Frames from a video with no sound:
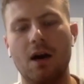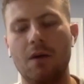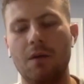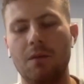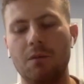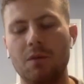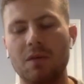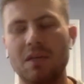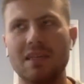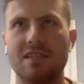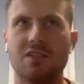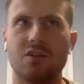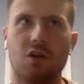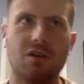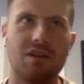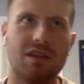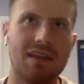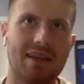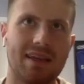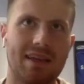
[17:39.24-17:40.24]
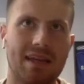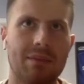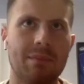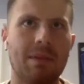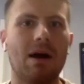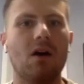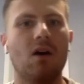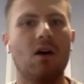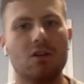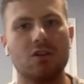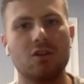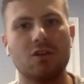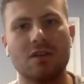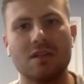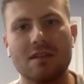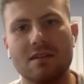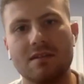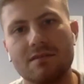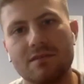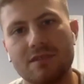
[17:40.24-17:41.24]
we can start thinking about
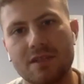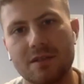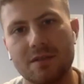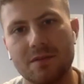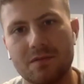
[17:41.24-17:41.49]
alternatives.